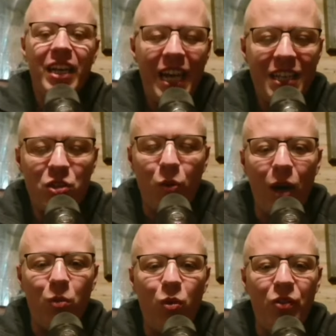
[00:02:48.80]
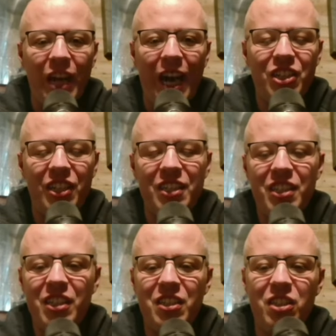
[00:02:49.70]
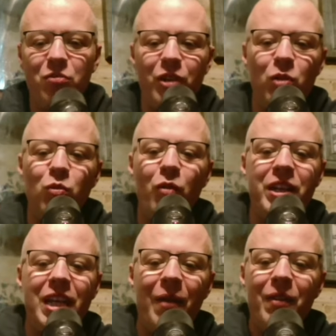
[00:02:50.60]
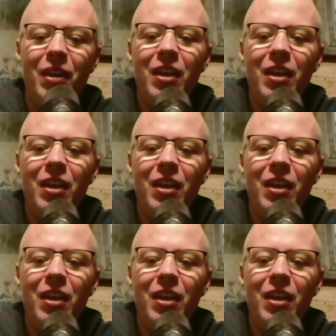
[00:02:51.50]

it's quite a worry, actually. This is a real worry. Now,